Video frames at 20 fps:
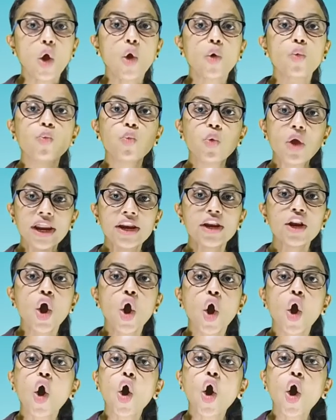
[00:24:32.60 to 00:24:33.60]
When
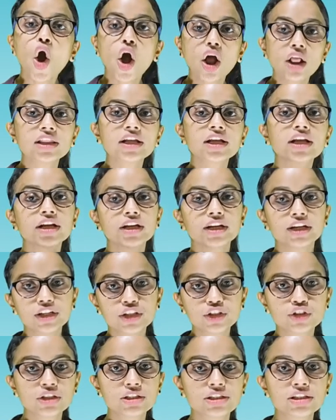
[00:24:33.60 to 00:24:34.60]
all the
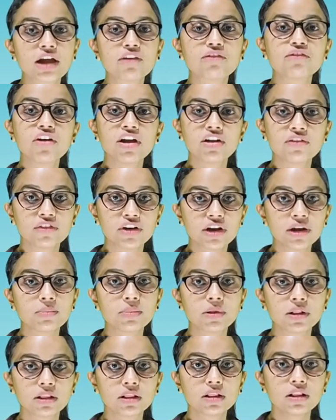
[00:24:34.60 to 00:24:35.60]
conditions are
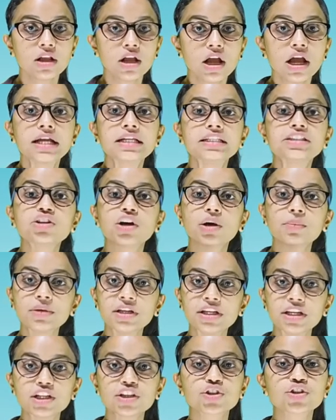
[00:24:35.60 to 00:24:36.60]
favorable,
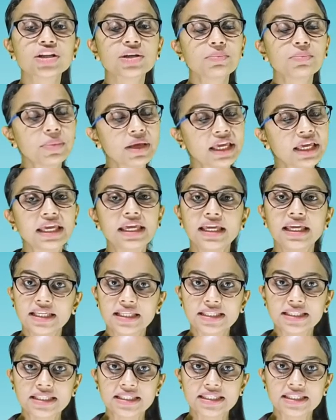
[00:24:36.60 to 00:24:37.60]
germination
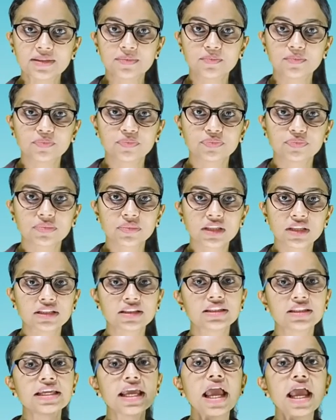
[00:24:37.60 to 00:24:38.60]
begins.
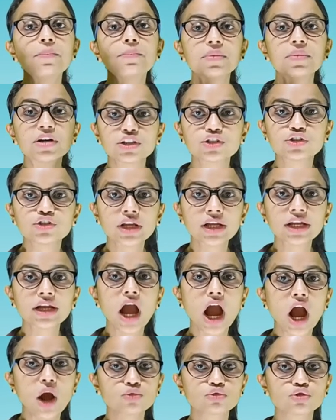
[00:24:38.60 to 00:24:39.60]
The emerging
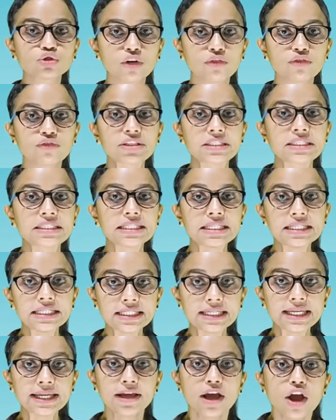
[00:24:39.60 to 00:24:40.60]
out of a
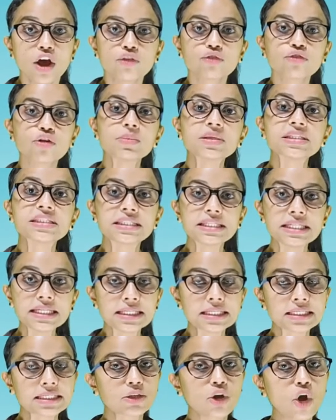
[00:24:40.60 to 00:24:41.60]
seeding from a seed
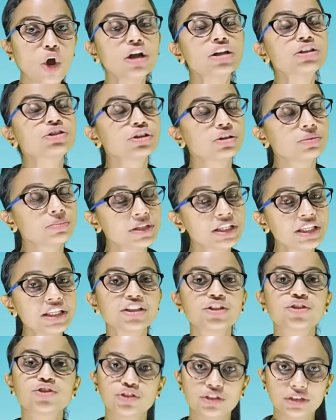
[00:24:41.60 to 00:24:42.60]
is called
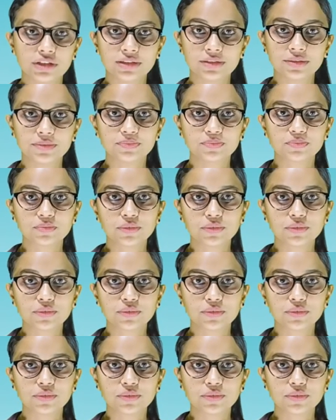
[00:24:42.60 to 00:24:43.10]
germination.